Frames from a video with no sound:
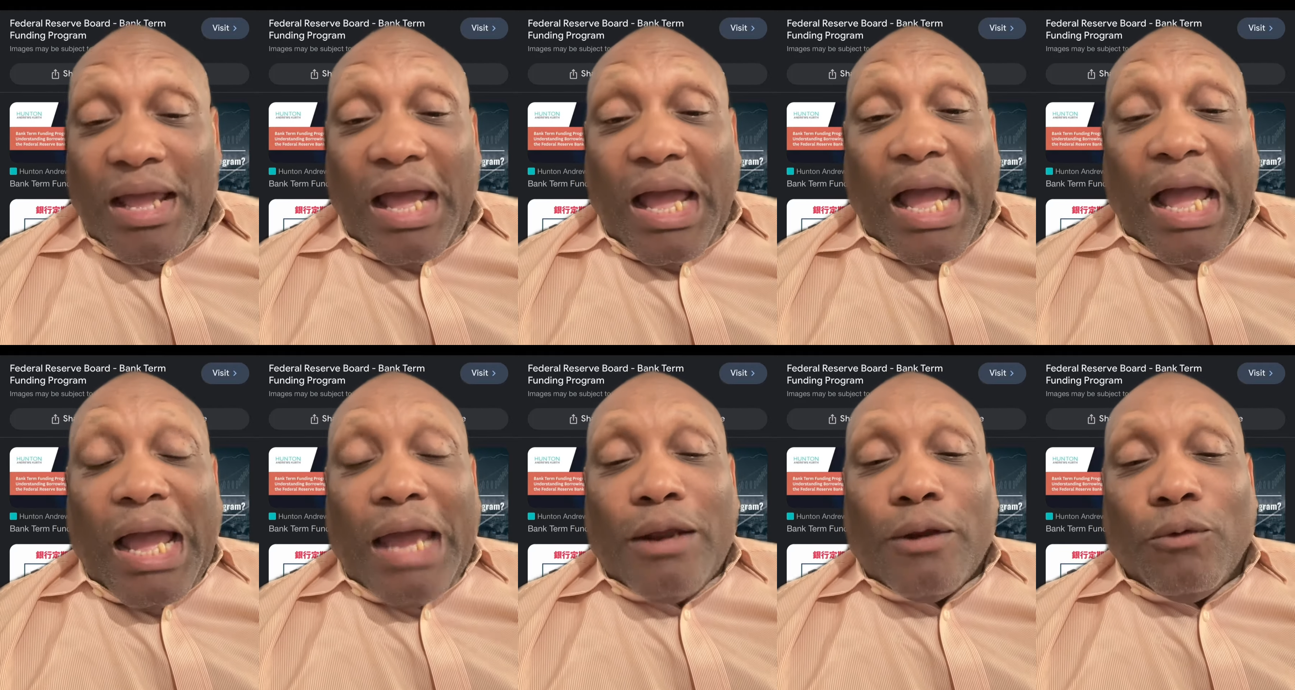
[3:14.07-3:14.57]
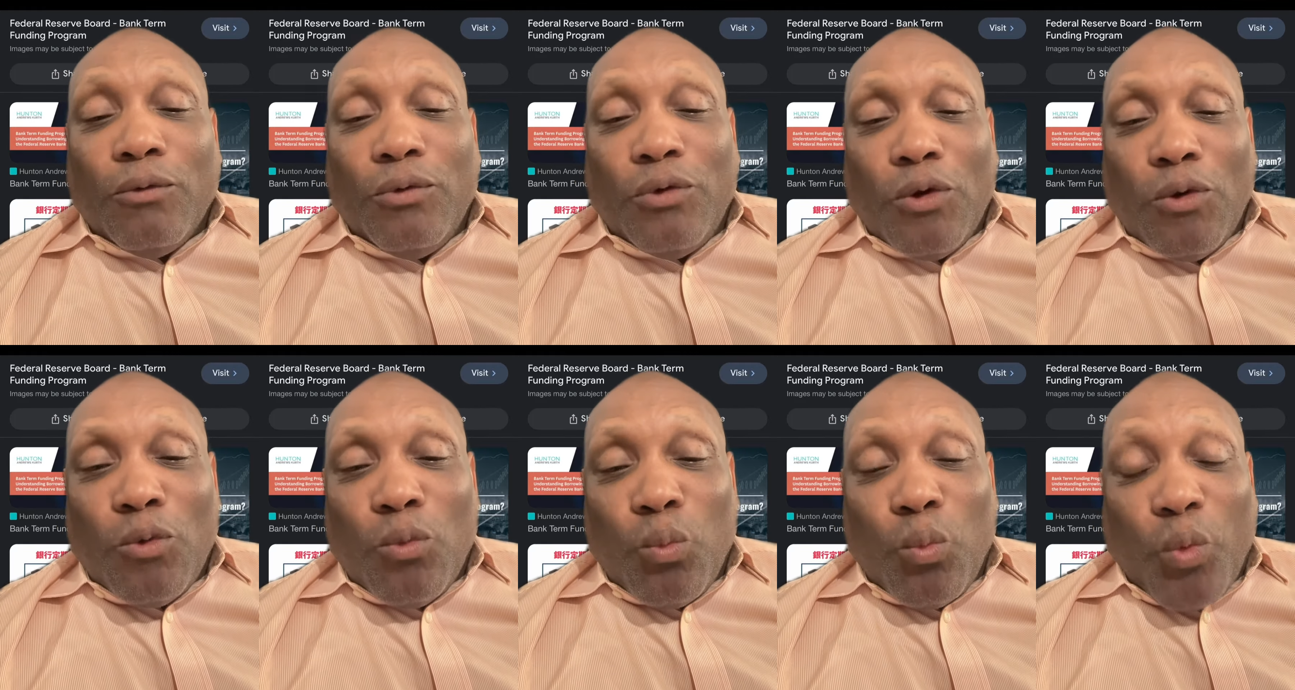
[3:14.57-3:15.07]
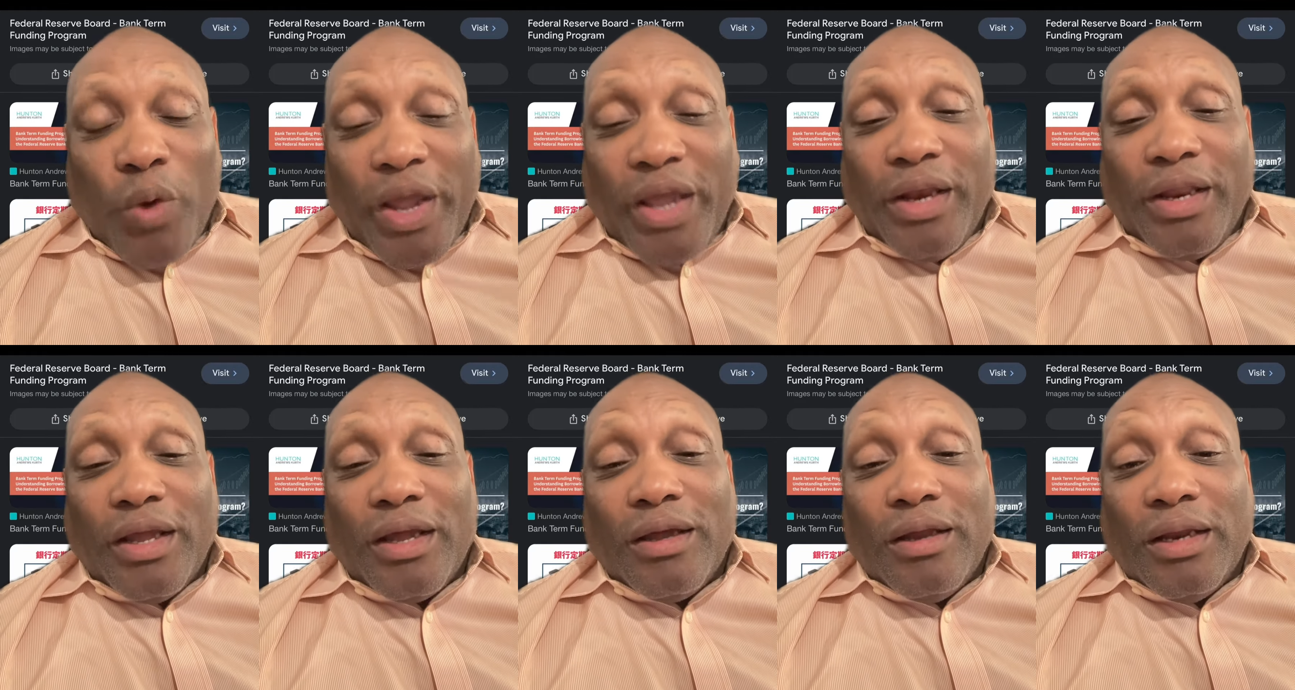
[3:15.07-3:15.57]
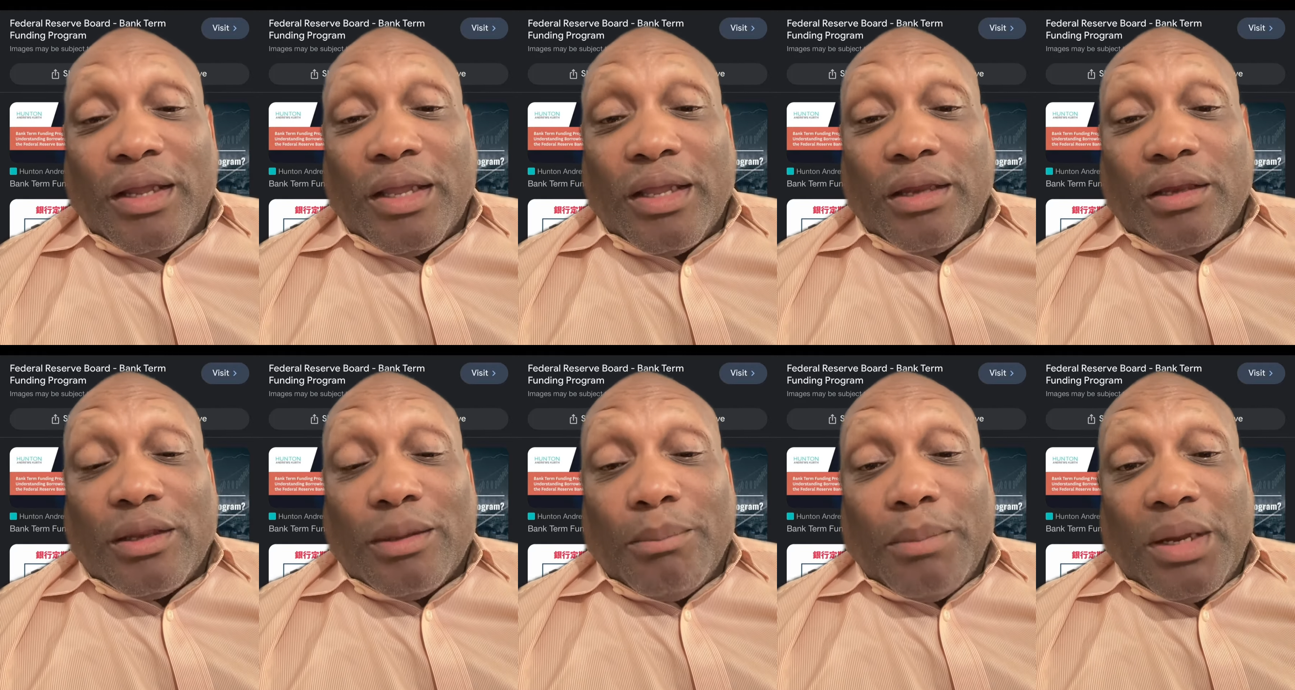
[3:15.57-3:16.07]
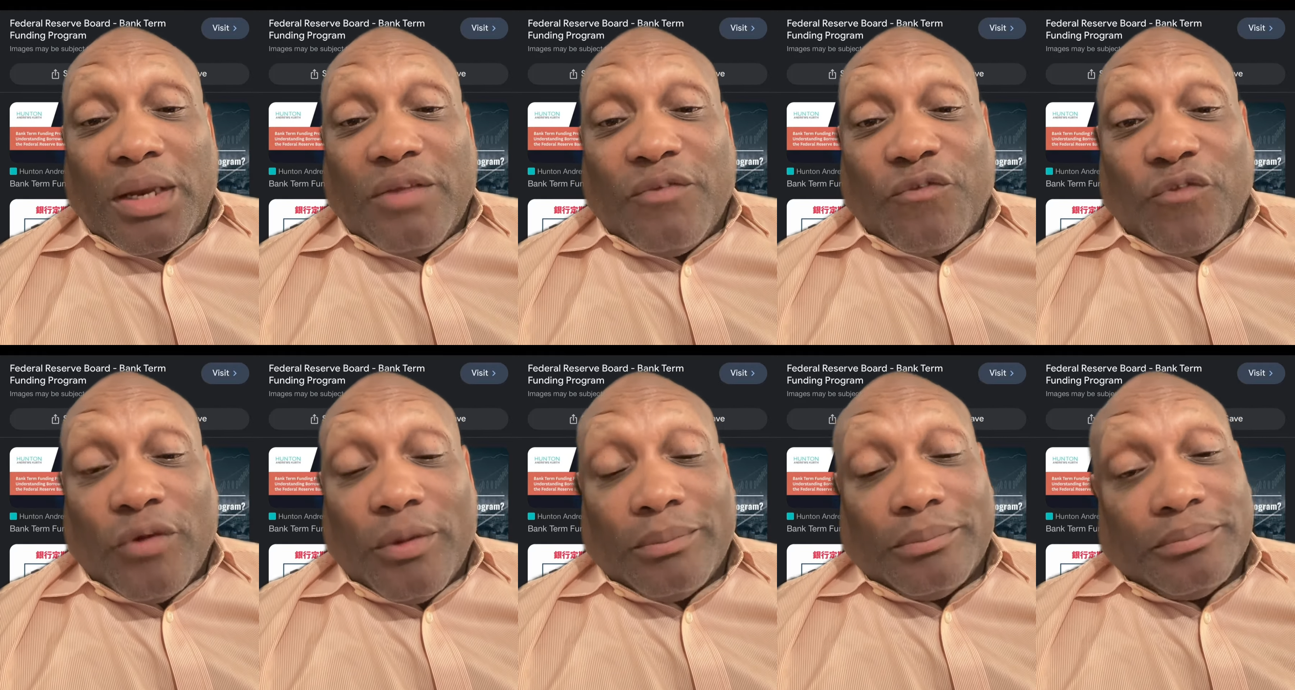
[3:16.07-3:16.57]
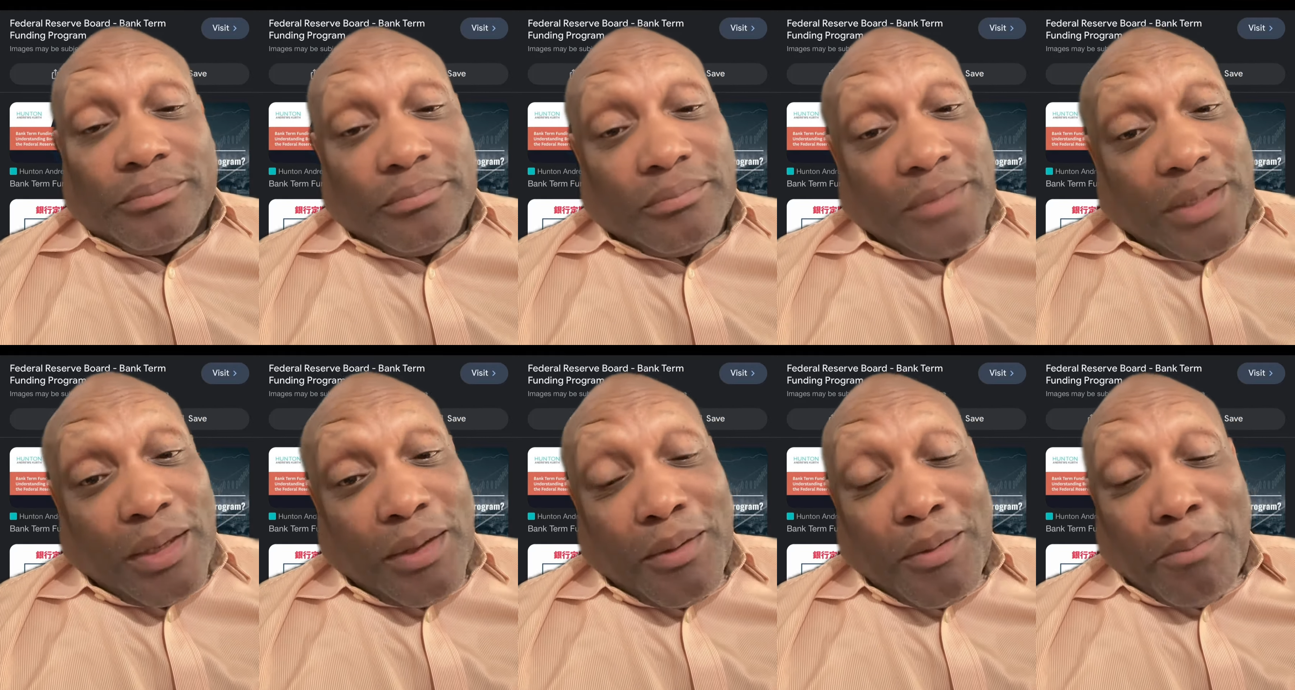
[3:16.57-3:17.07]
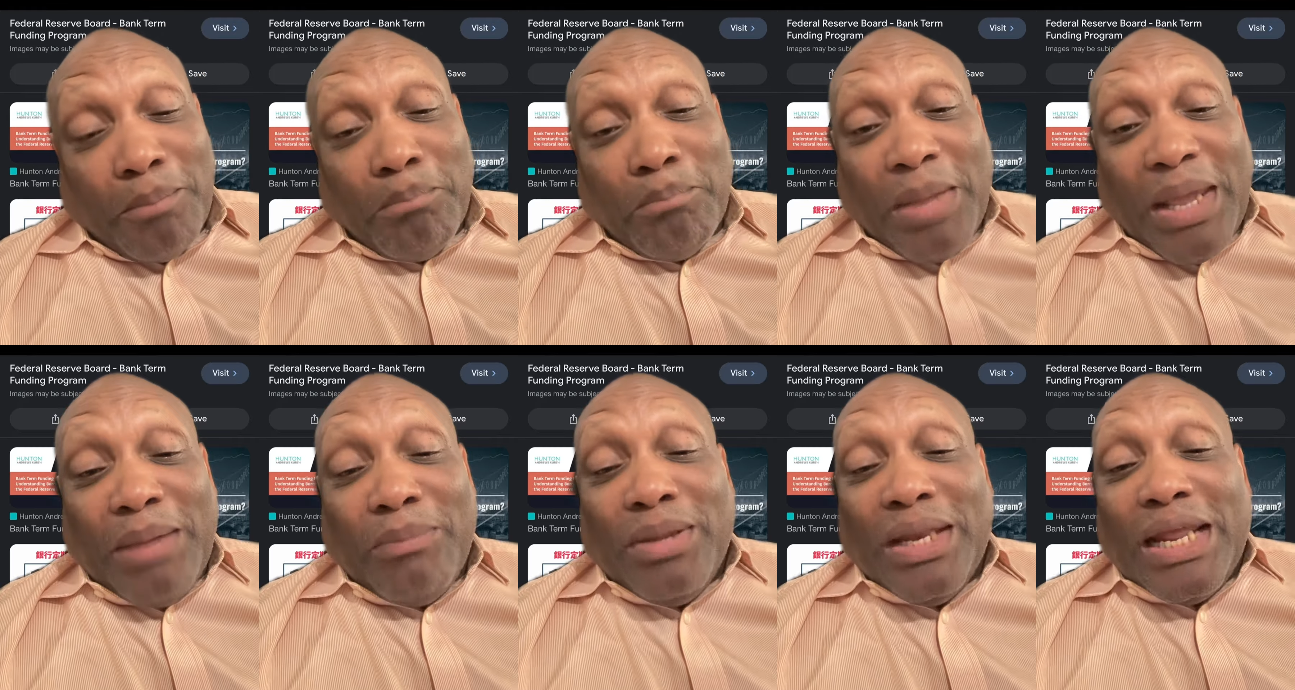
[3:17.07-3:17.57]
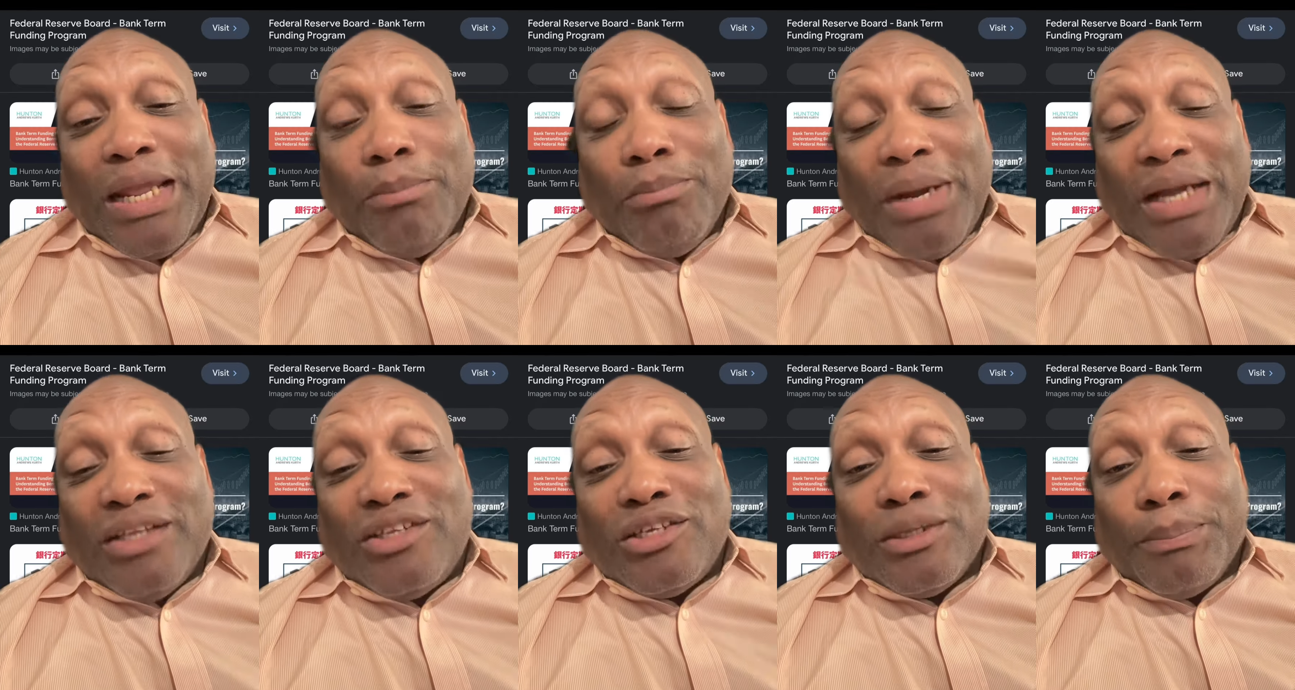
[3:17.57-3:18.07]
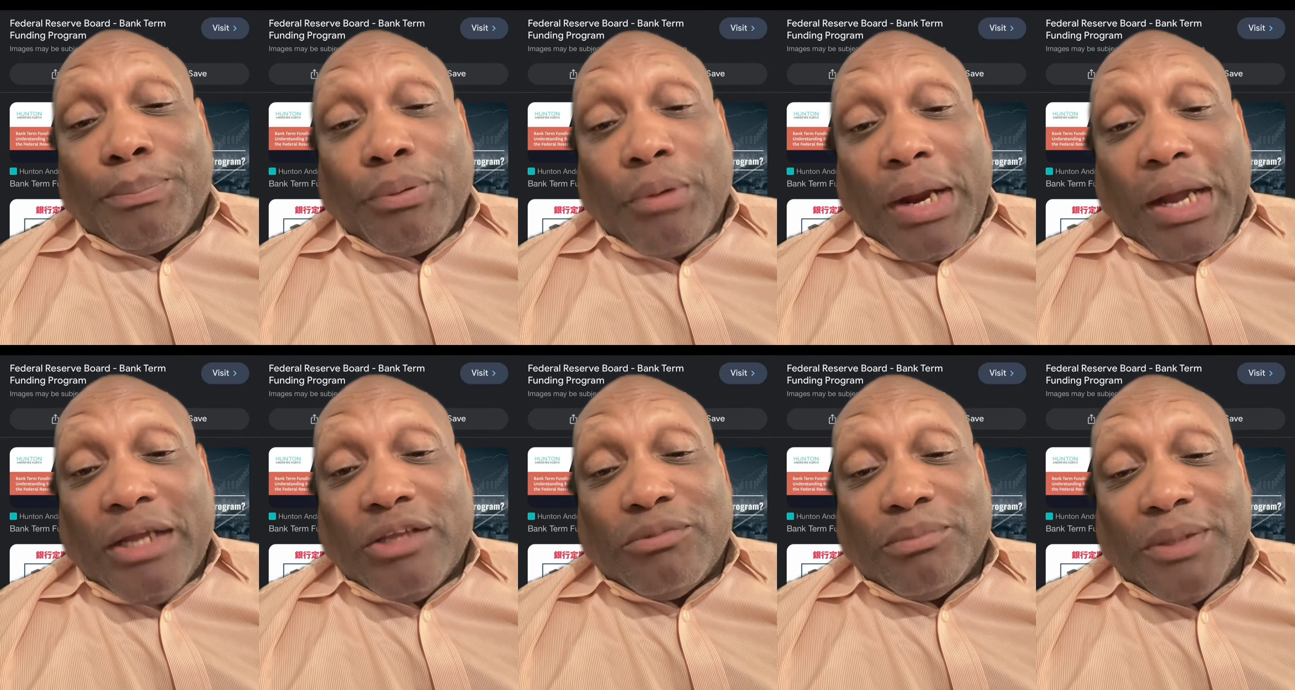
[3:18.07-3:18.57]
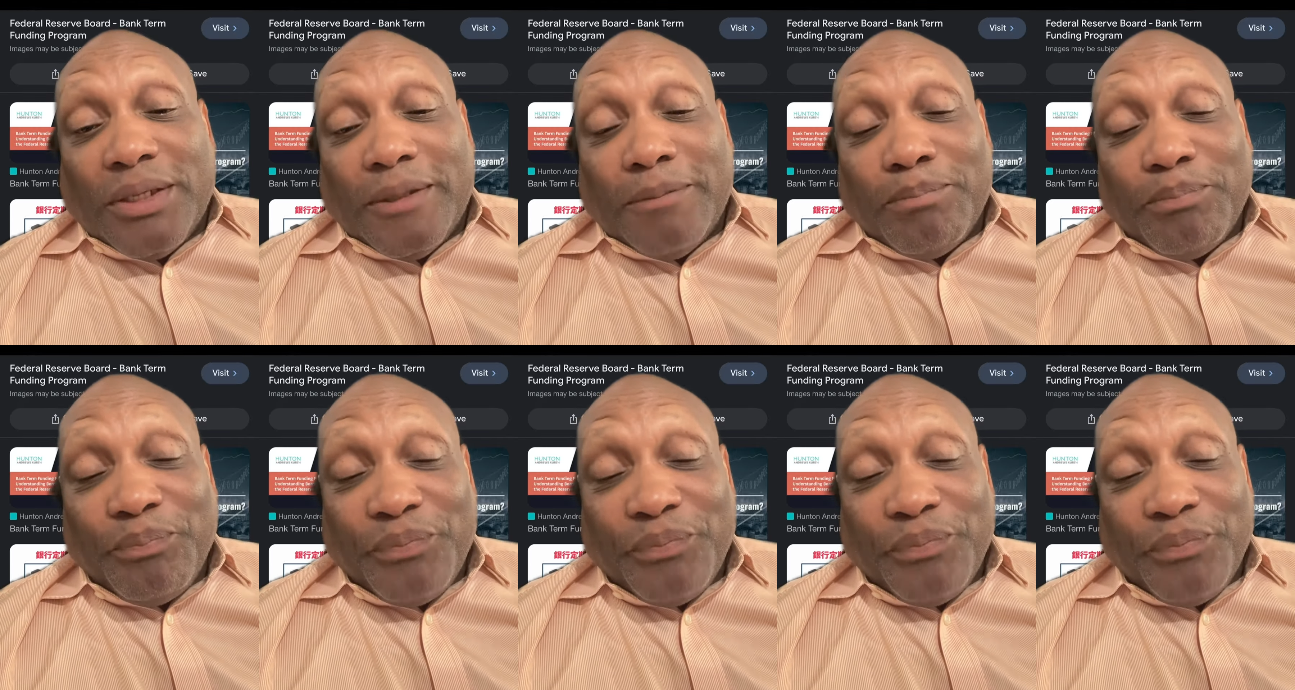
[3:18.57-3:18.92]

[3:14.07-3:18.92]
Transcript: I don't know where they're going to get the money from. Maybe they might surprise me.